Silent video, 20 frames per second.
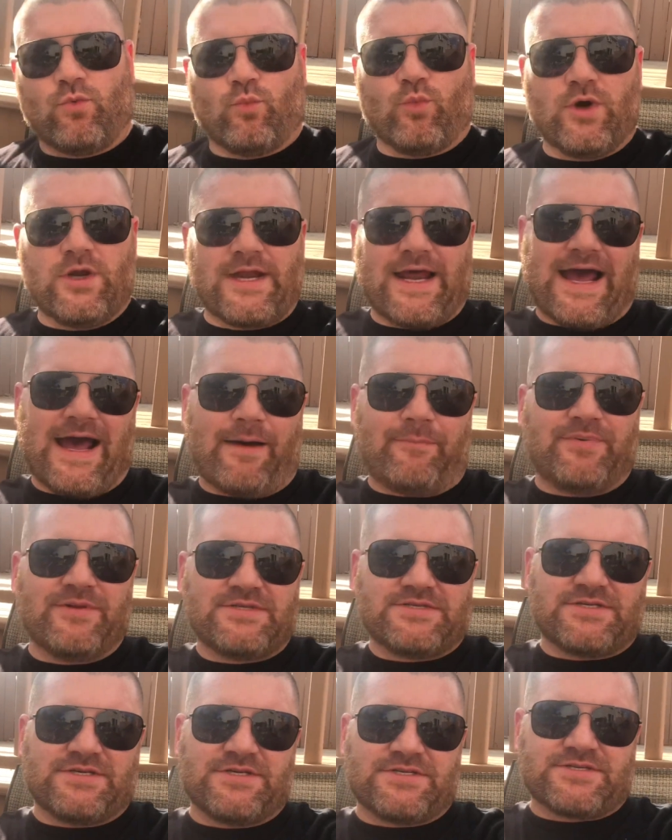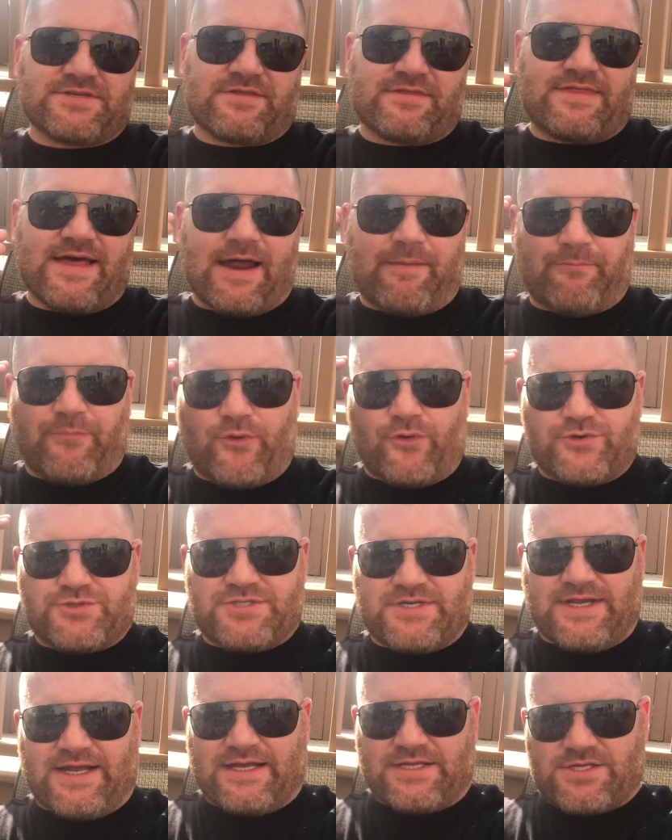what happens is that
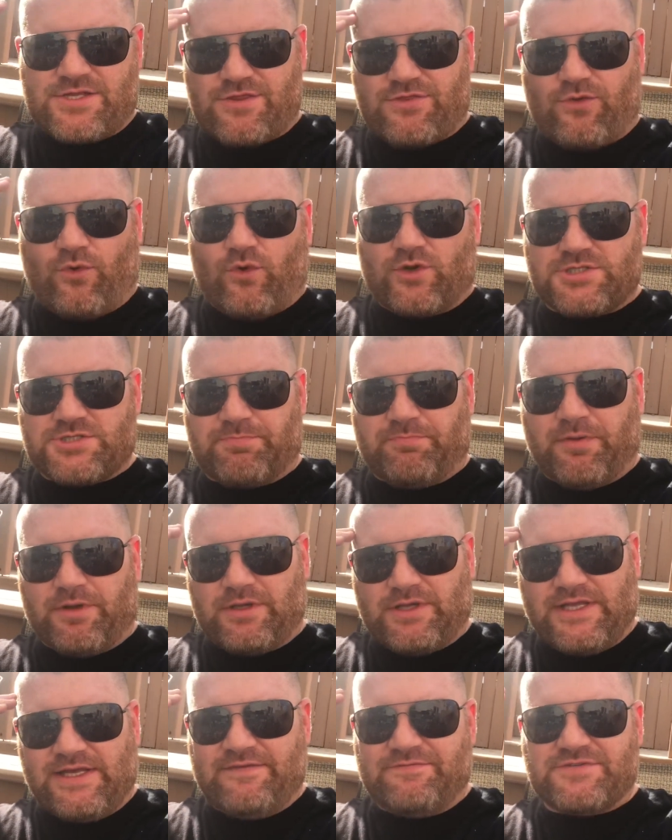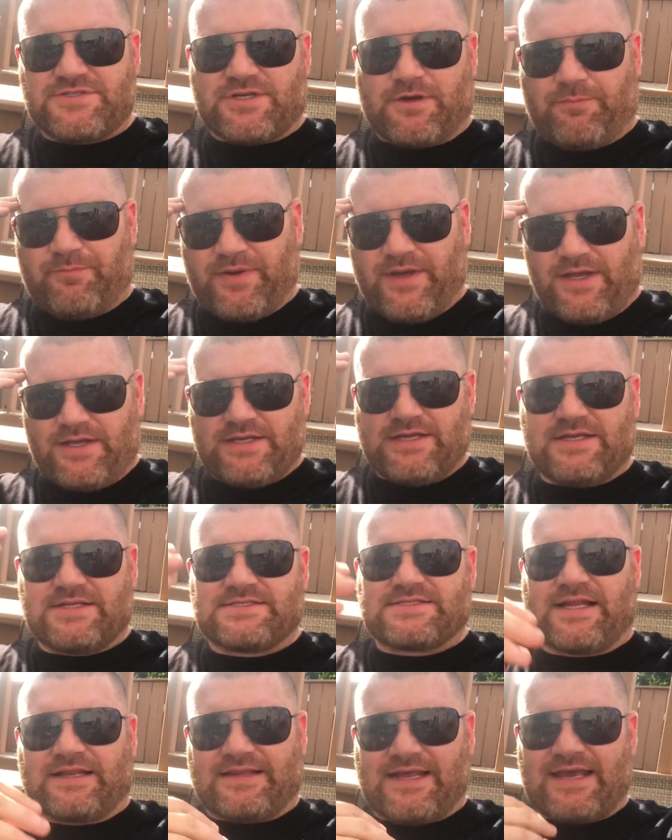person has thoughts, beliefs,
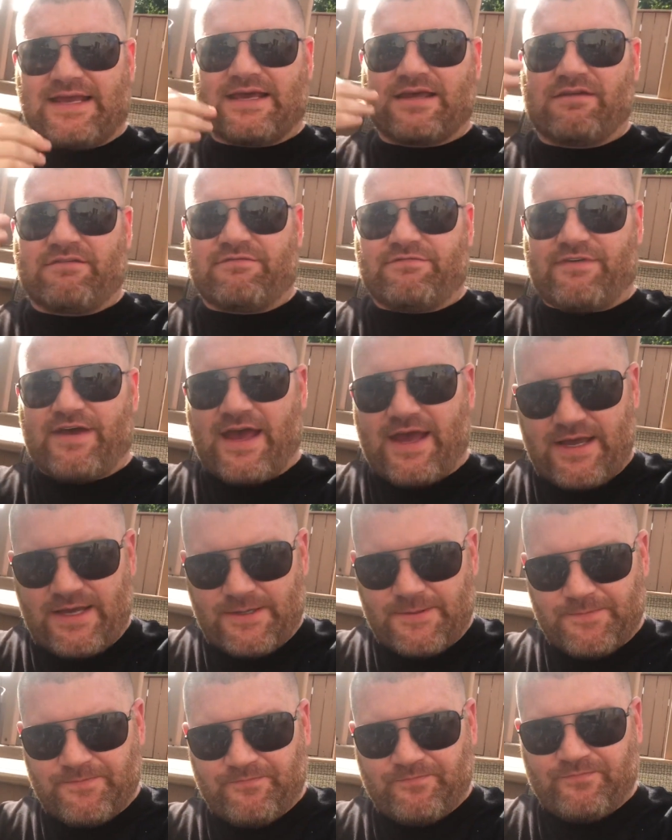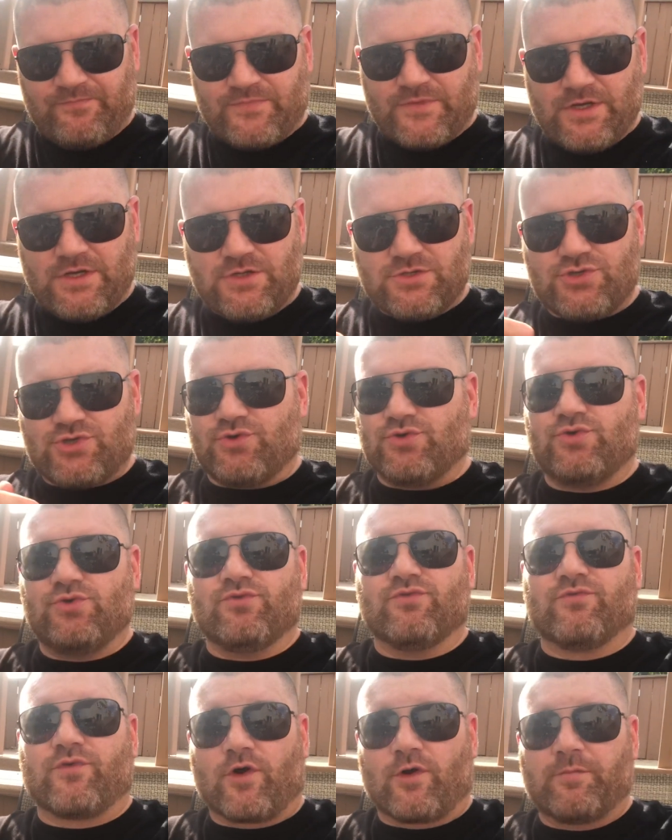opinions that they convey to
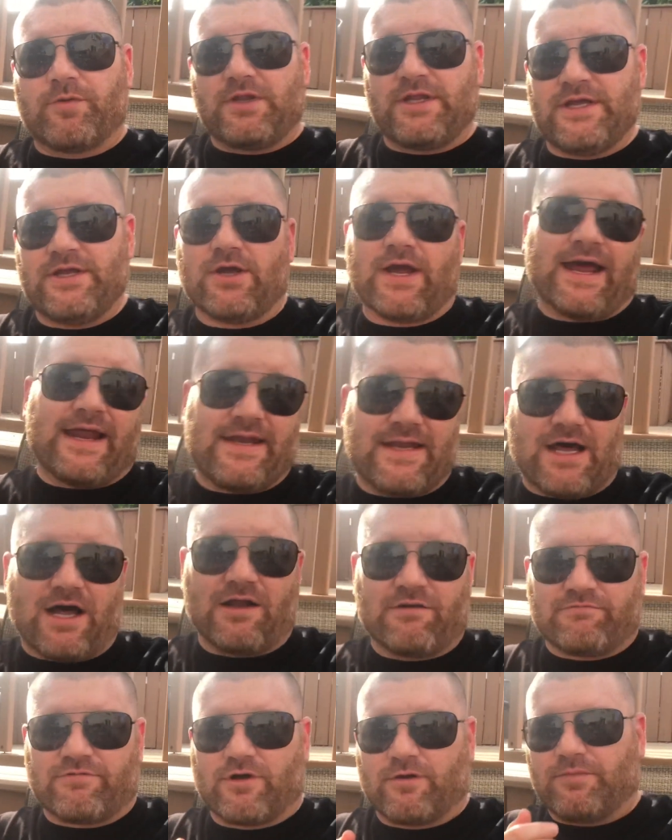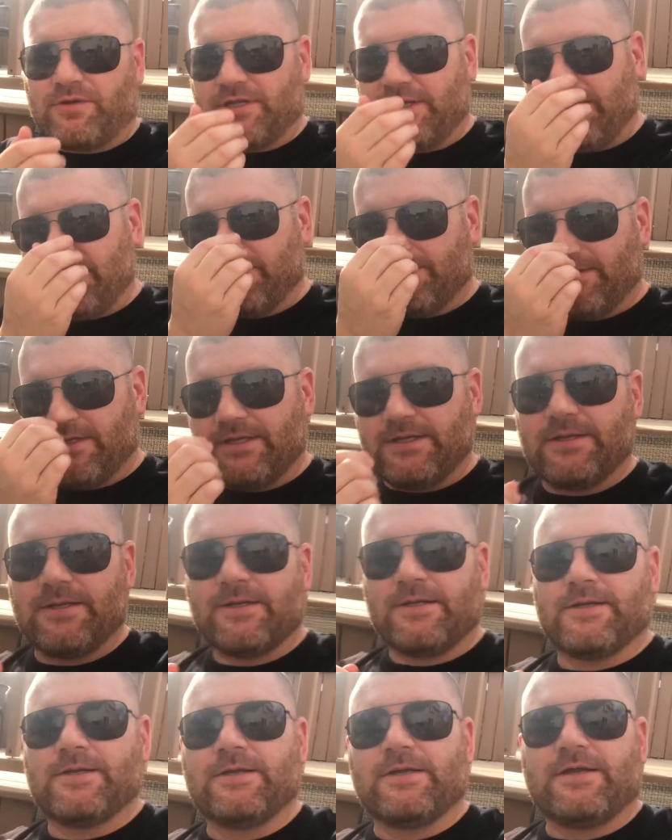you verbally and non verbally.
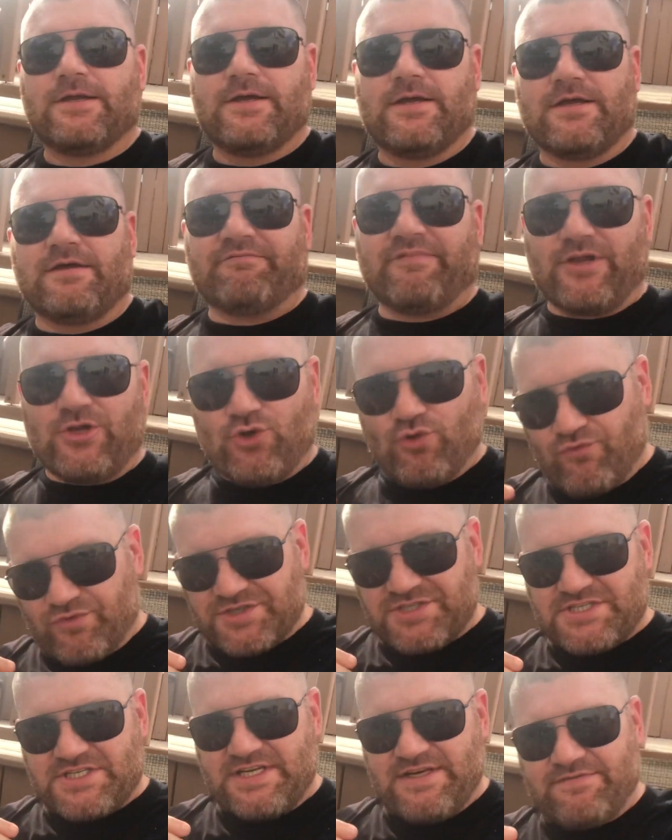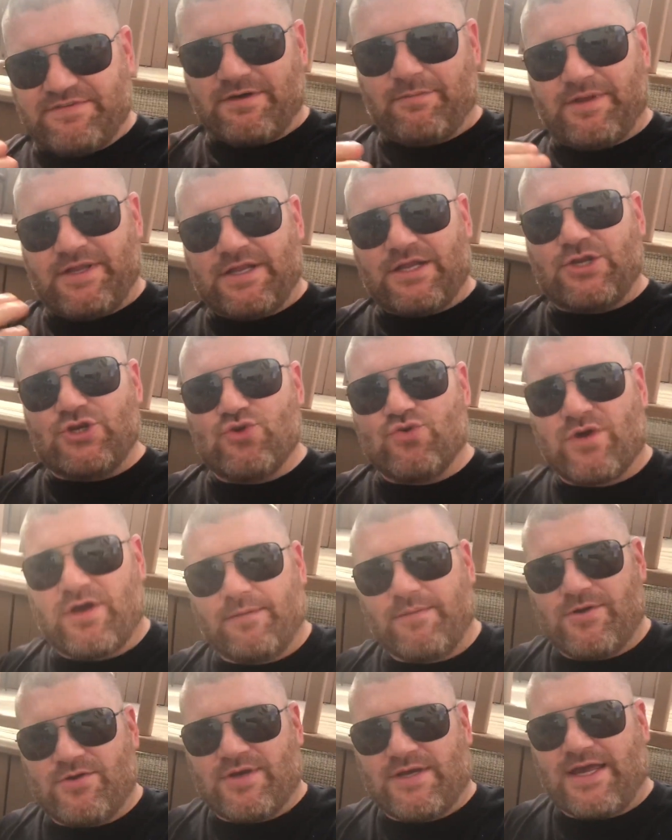Then you receive them and then you
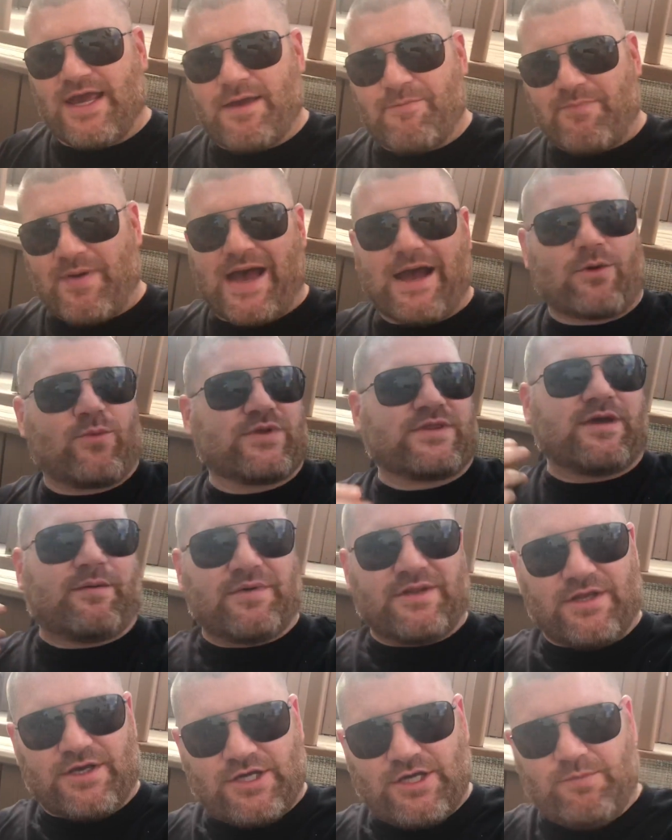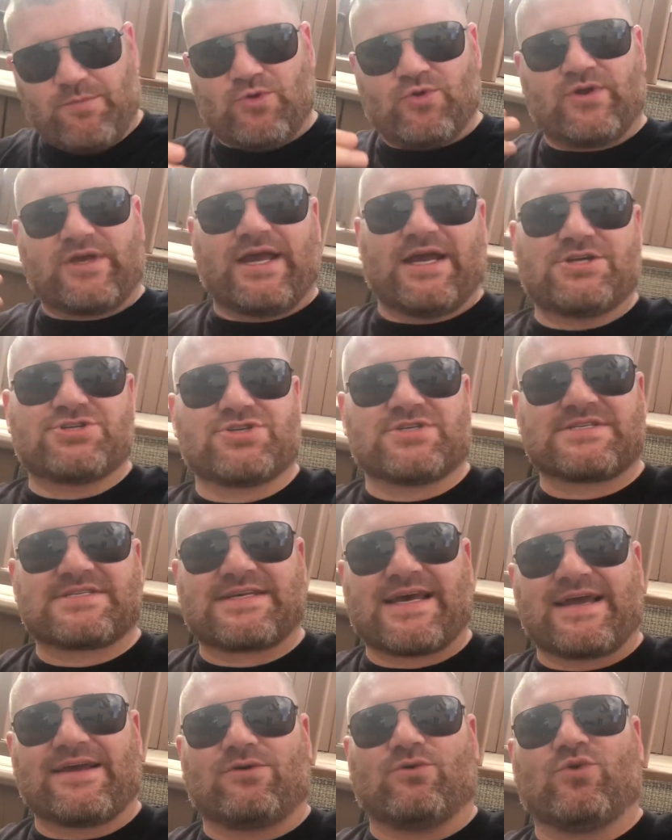communicate back with them, and the communication
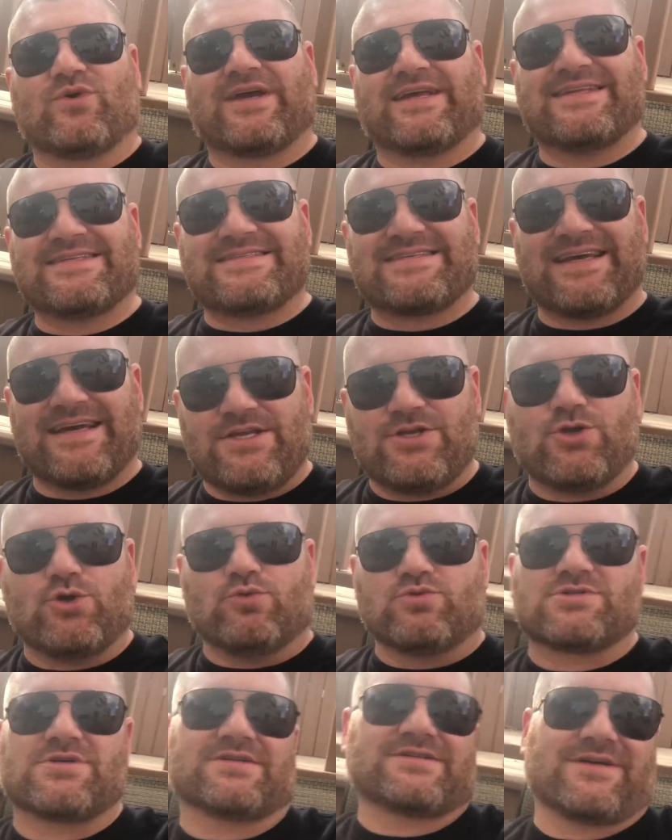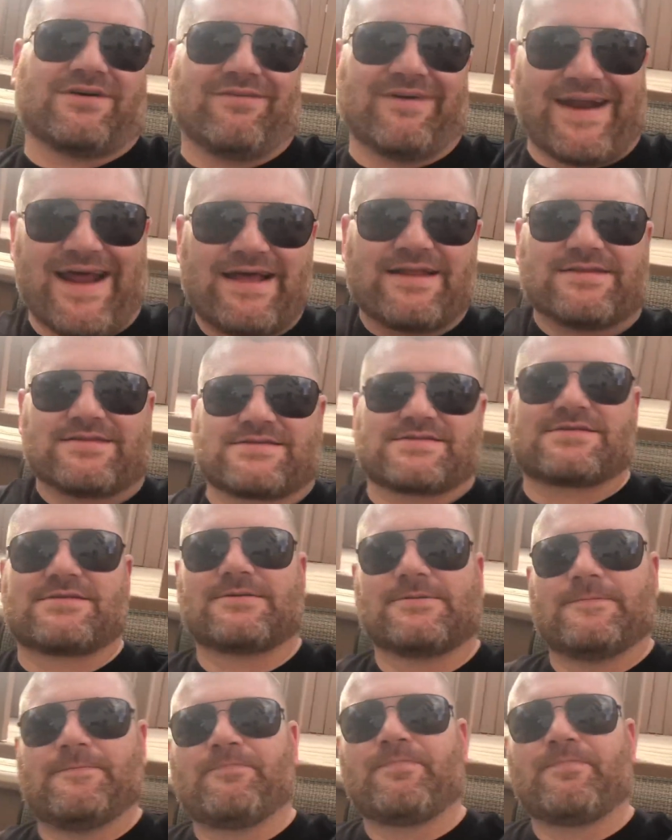cycle continues until it ends